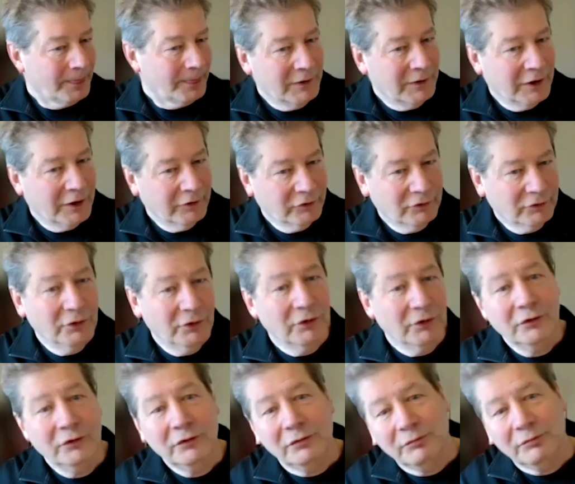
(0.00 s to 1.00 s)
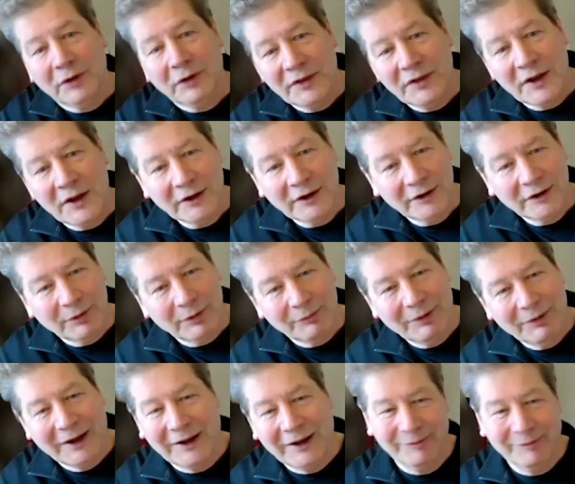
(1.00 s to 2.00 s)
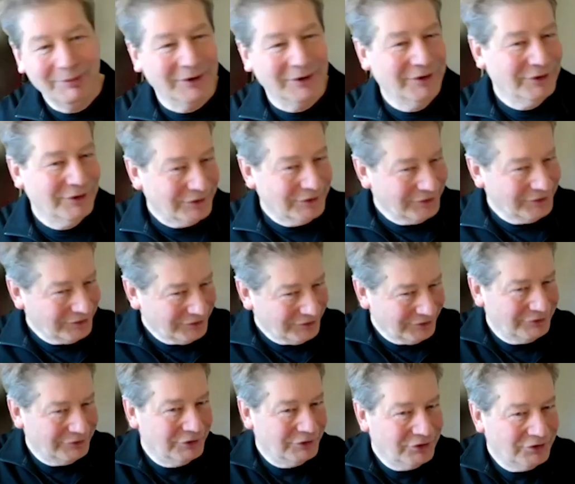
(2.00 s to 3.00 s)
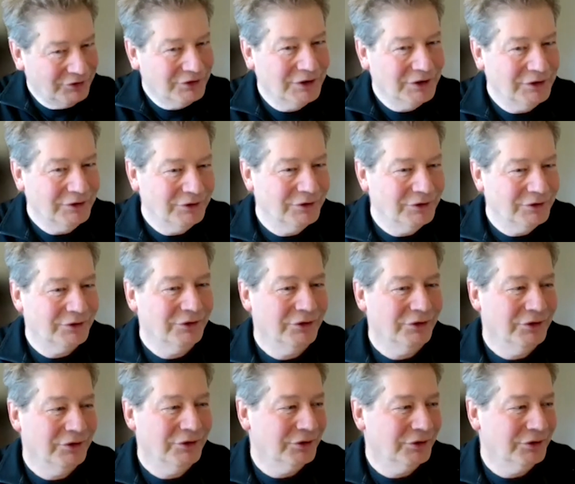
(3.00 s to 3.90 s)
That's good, and that can be bad because you need to get your